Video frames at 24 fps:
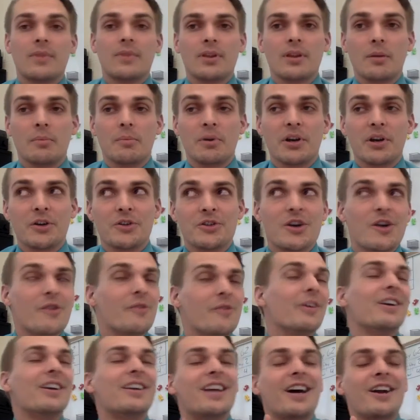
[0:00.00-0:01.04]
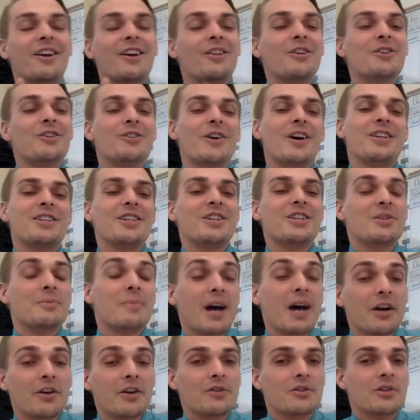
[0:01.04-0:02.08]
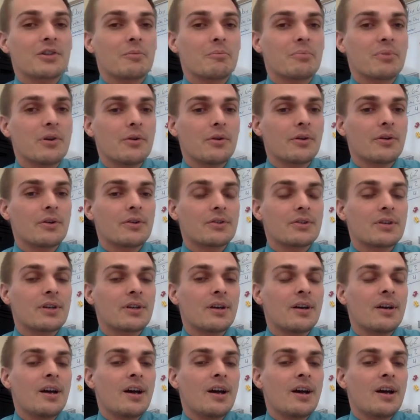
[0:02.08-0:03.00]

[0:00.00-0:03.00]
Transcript: the period's over. Not only do I teach them how to use computers,